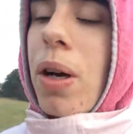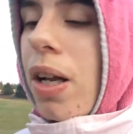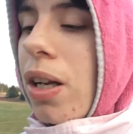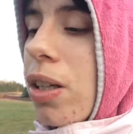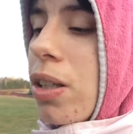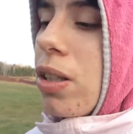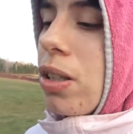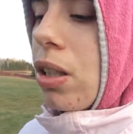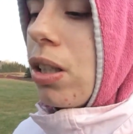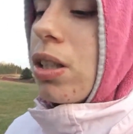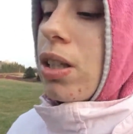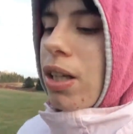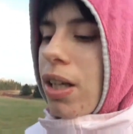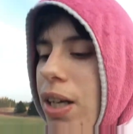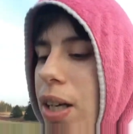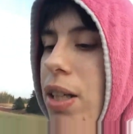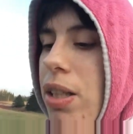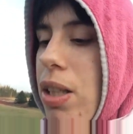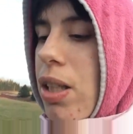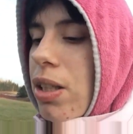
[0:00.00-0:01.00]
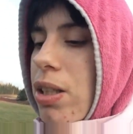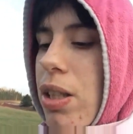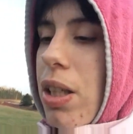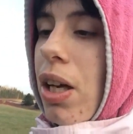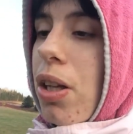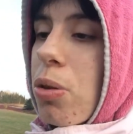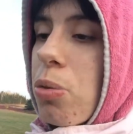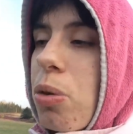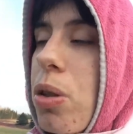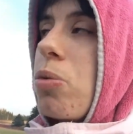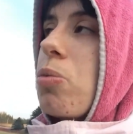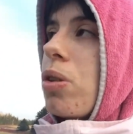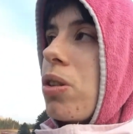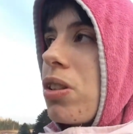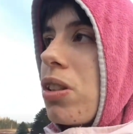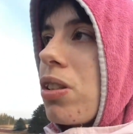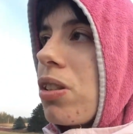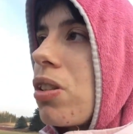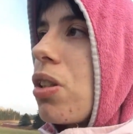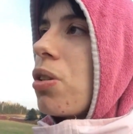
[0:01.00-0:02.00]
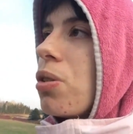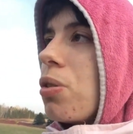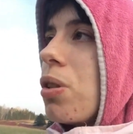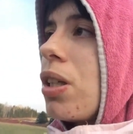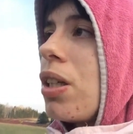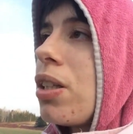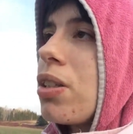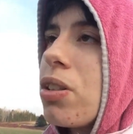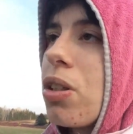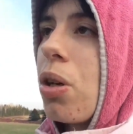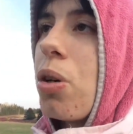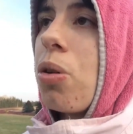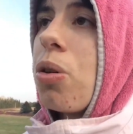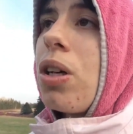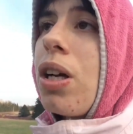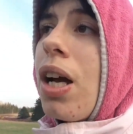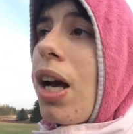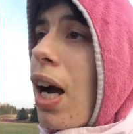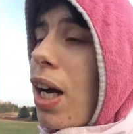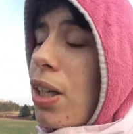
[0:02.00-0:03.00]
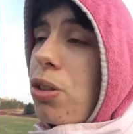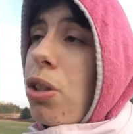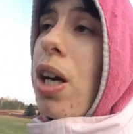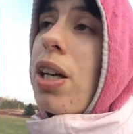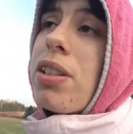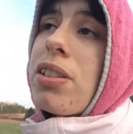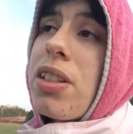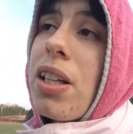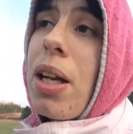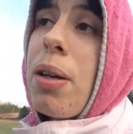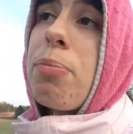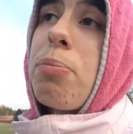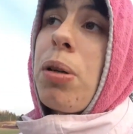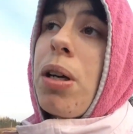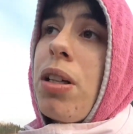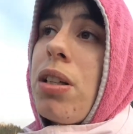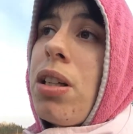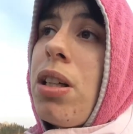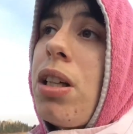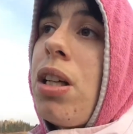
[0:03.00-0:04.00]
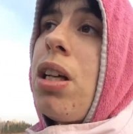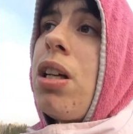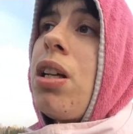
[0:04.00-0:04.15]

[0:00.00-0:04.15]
well and the other one wasn't too. So I tried to save, but